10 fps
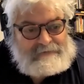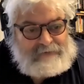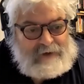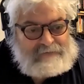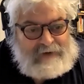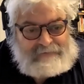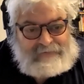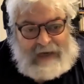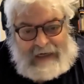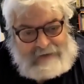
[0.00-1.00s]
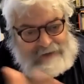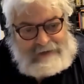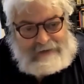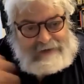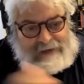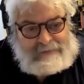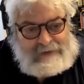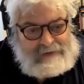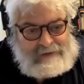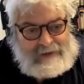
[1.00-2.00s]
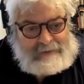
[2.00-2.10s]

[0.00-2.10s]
45,000 or something.